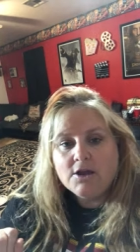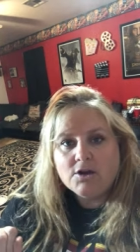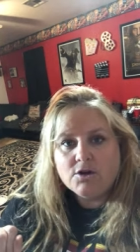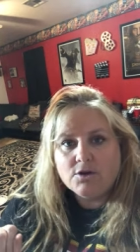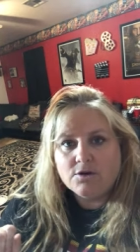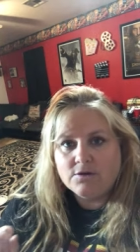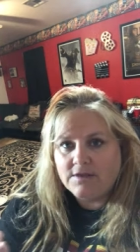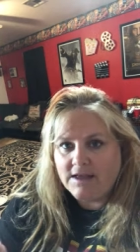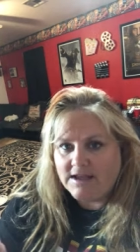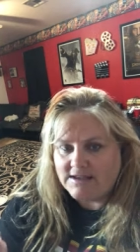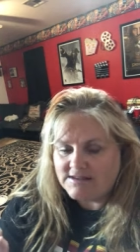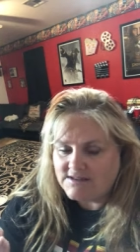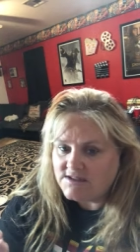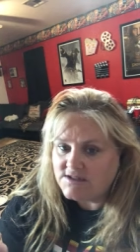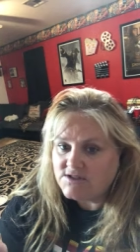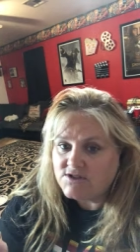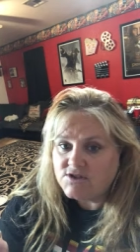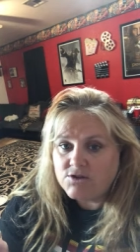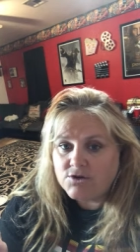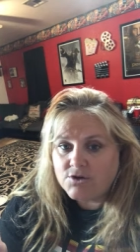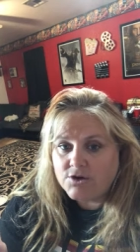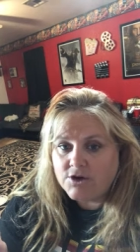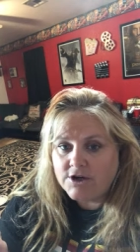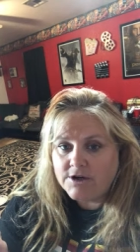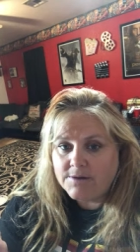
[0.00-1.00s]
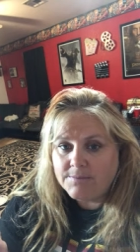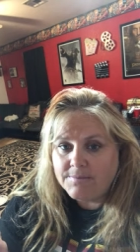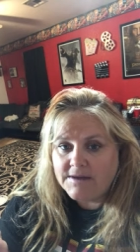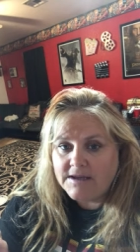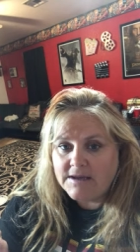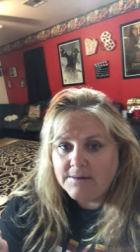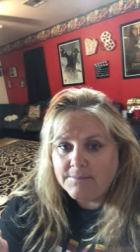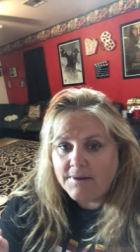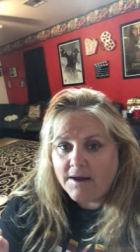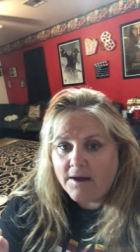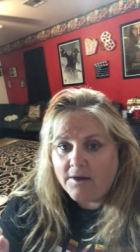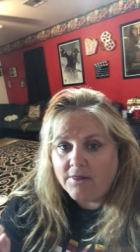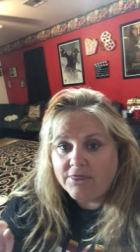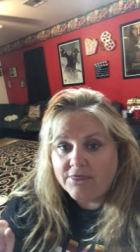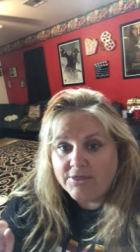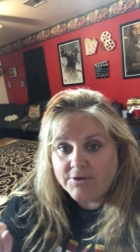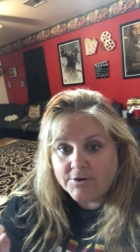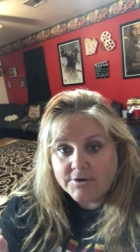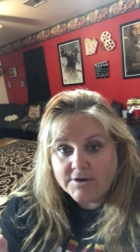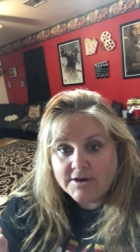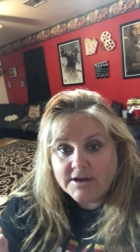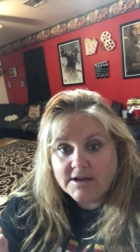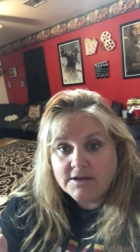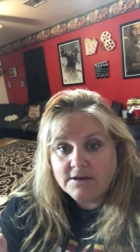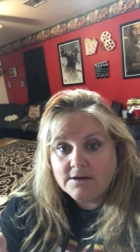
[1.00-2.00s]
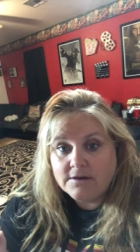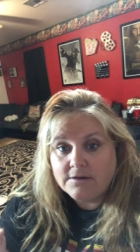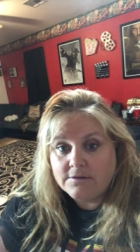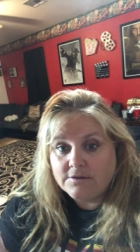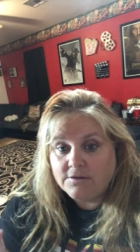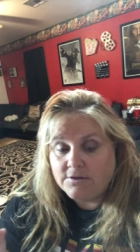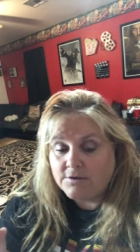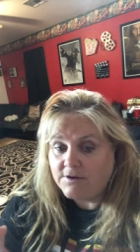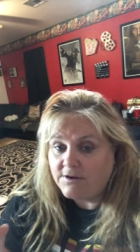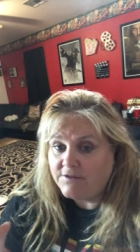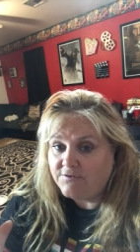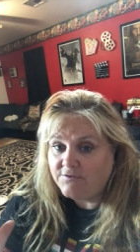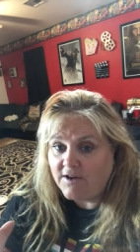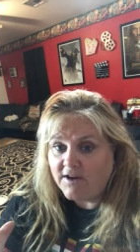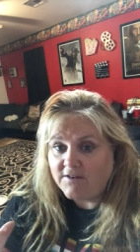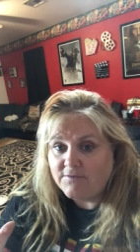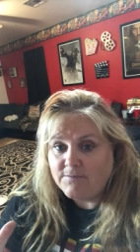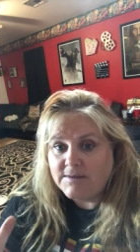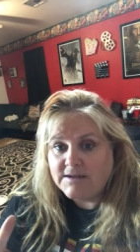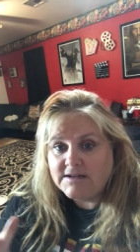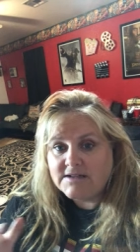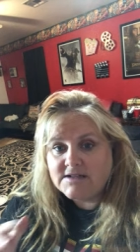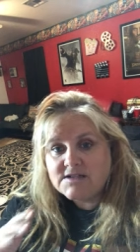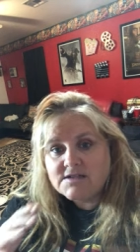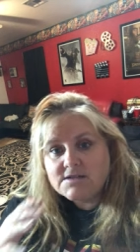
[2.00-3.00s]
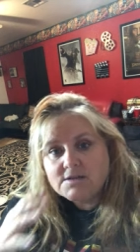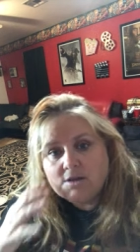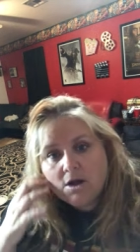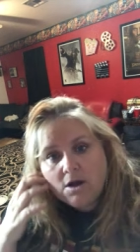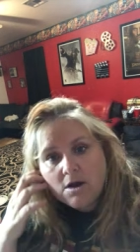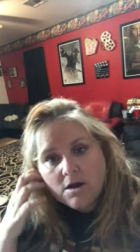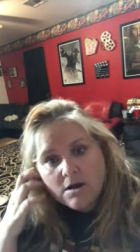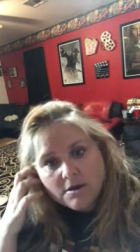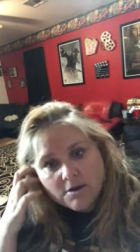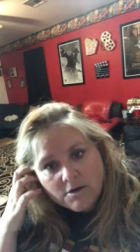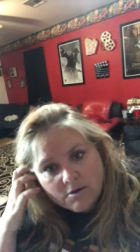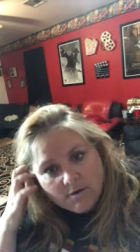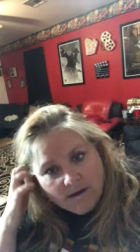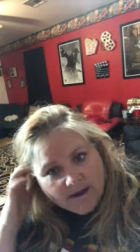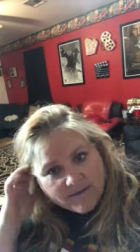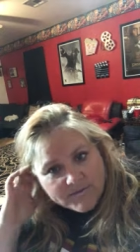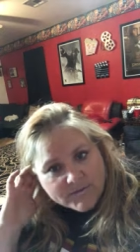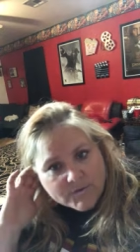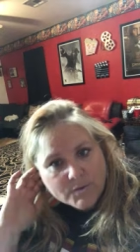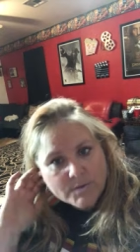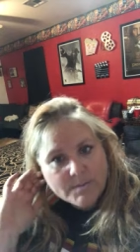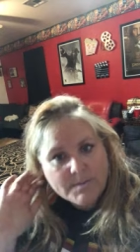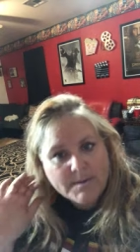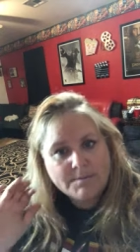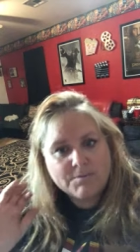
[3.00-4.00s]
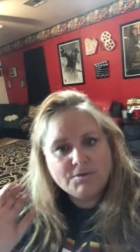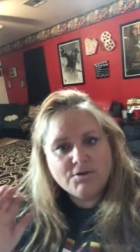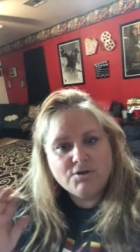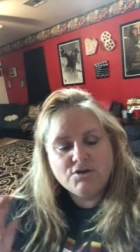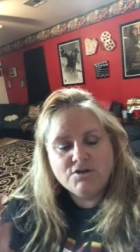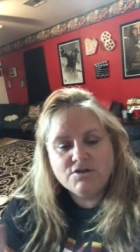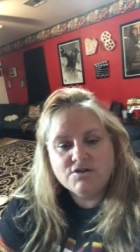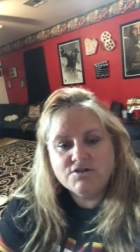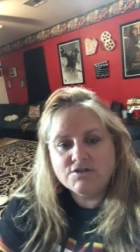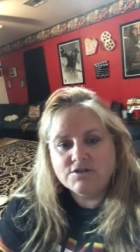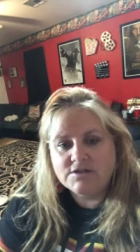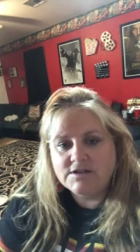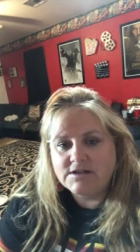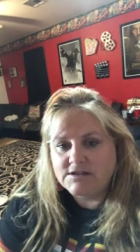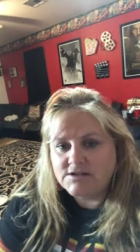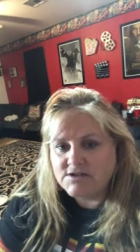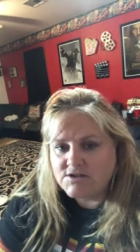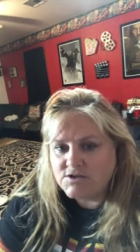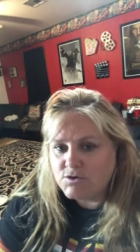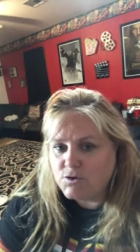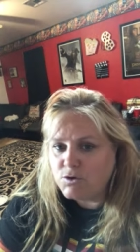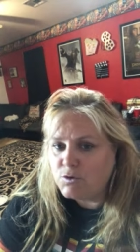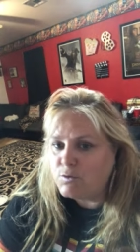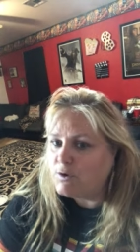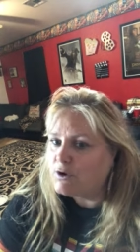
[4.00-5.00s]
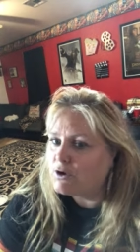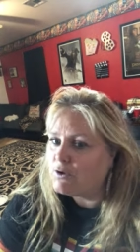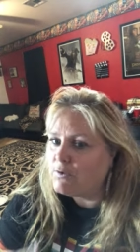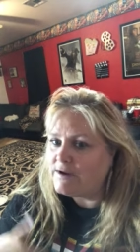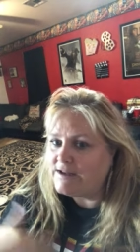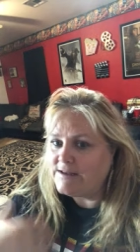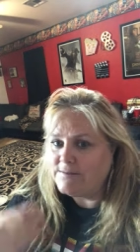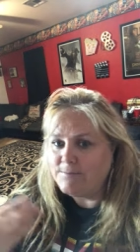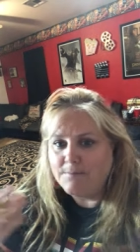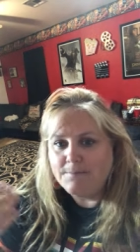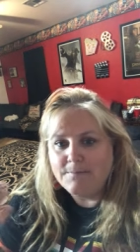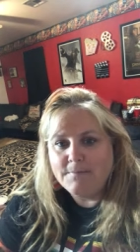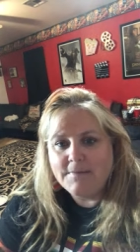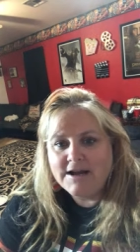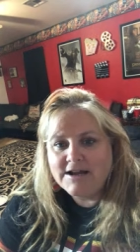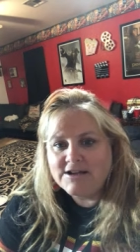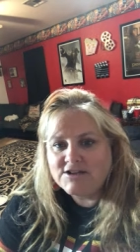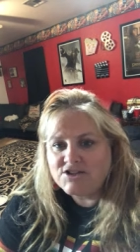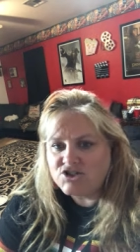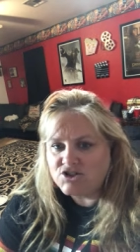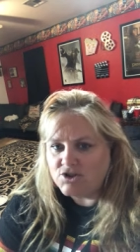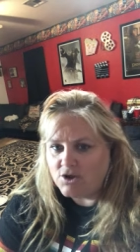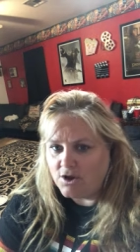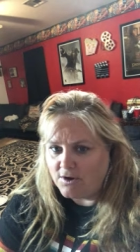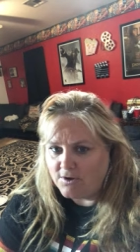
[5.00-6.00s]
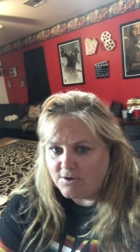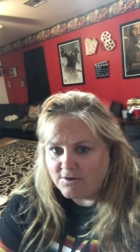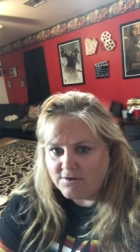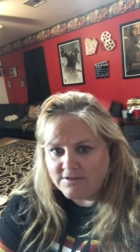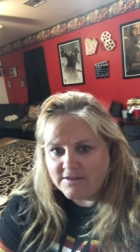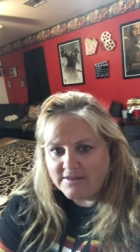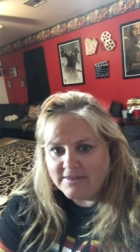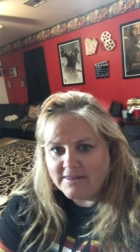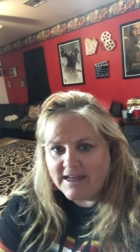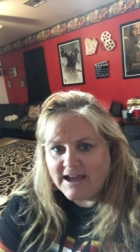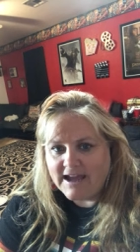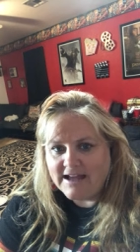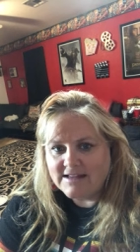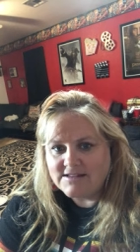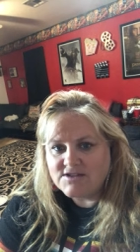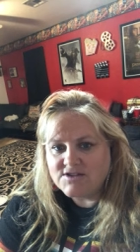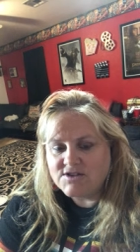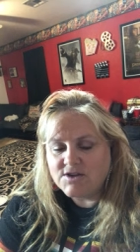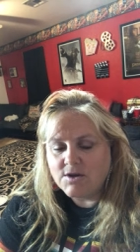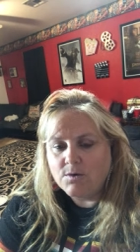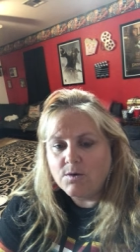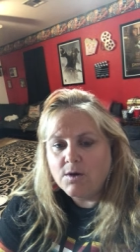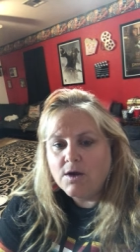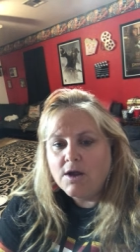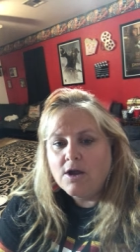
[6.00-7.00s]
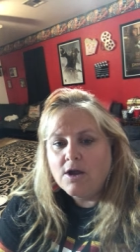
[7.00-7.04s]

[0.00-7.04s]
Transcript: Your lessons are gonna be about 30 to 35 minutes long. You have to remember usually at school we're going much longer than that. So